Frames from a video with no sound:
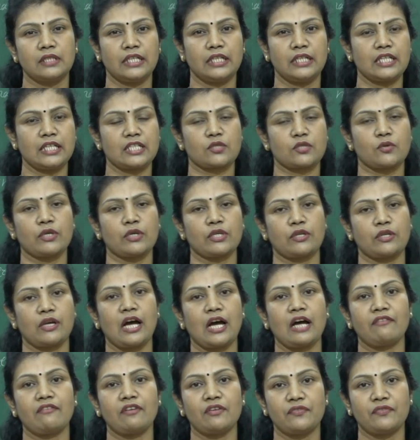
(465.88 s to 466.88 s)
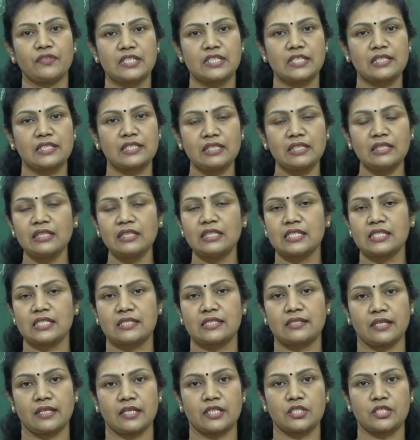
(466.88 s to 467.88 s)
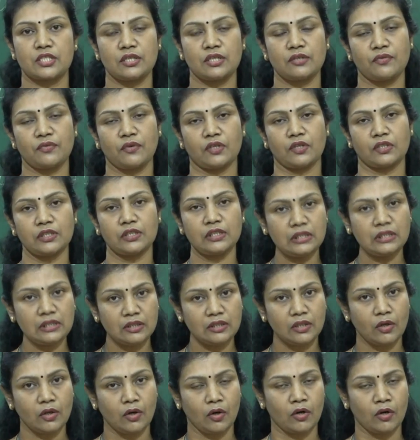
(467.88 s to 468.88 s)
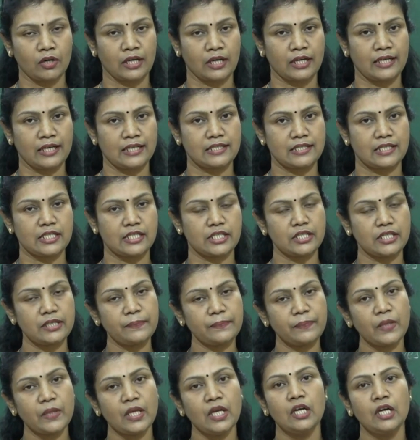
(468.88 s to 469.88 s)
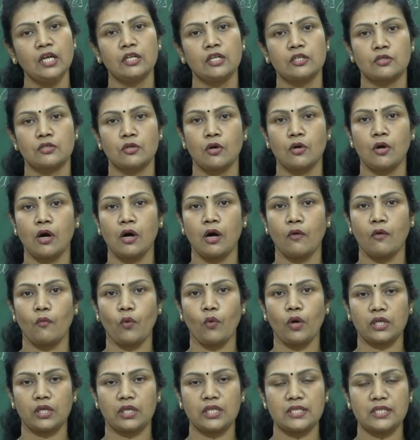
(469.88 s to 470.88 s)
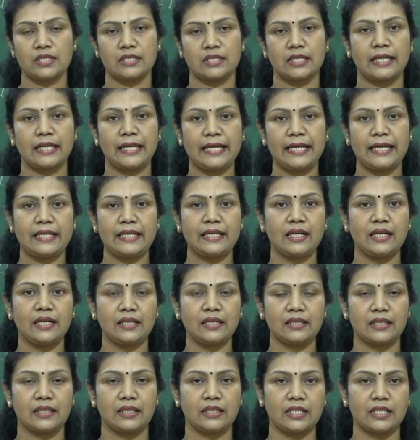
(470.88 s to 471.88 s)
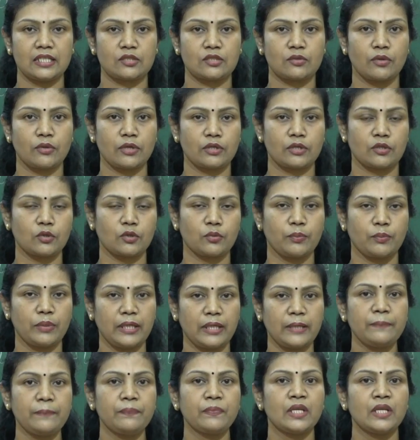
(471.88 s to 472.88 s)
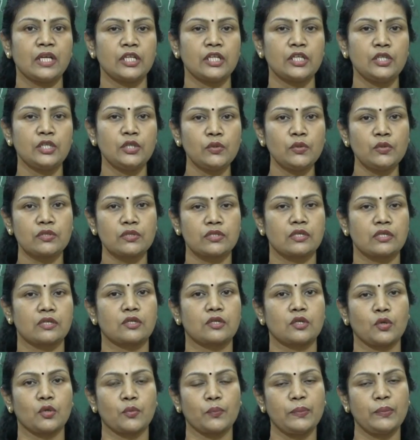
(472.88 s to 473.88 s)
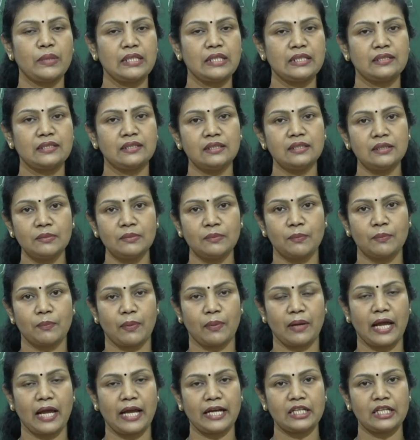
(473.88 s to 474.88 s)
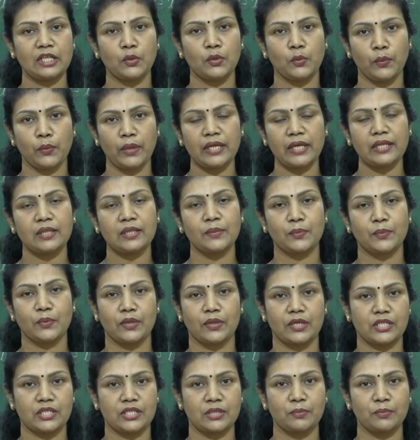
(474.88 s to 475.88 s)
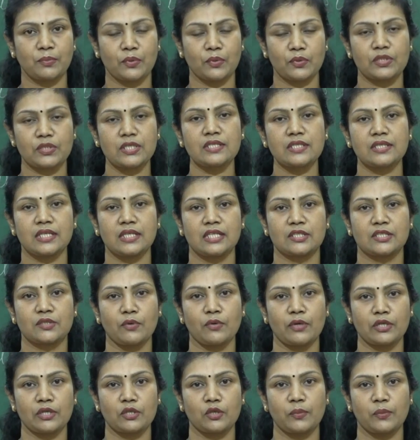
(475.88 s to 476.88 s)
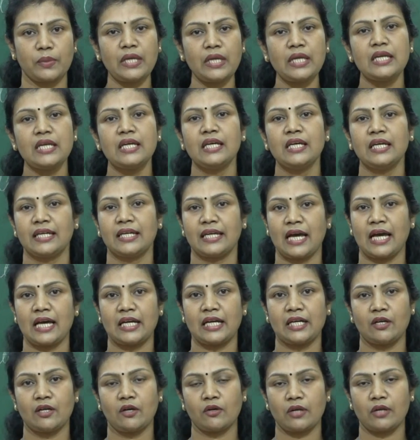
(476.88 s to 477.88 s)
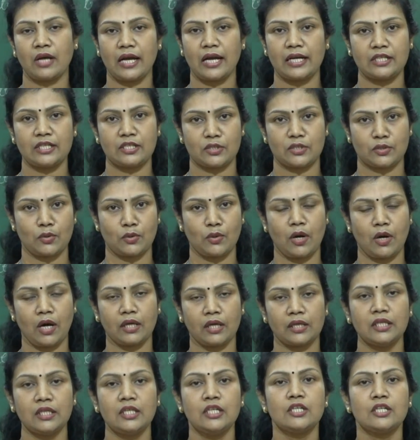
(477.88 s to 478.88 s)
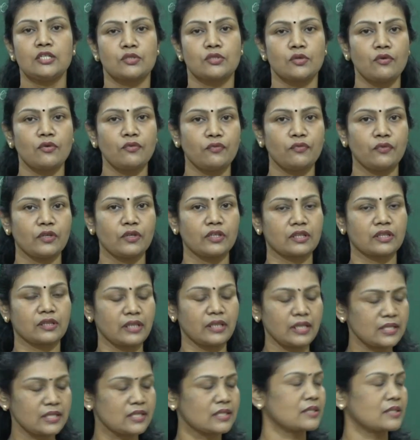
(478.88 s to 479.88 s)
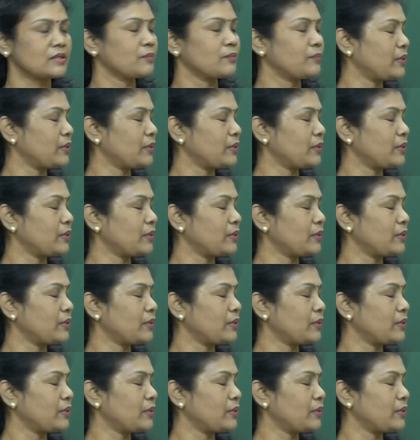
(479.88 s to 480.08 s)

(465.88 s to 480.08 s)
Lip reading: it is going to have a physical structure for the organization. So what is the area that is going to be used to build the plant where the production process is going to be carried out, and so on. So for this